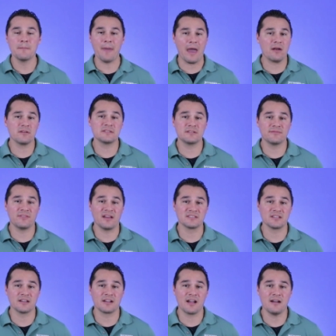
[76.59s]

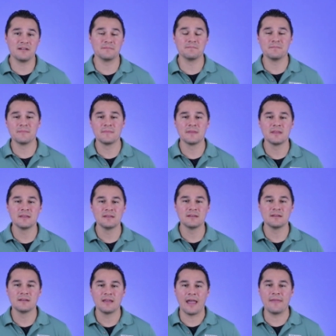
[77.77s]

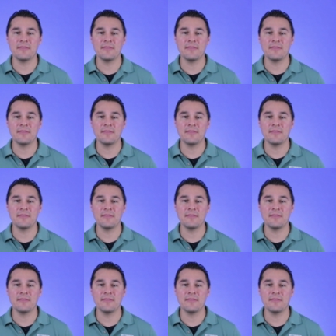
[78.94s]
batteriesinaflash.com.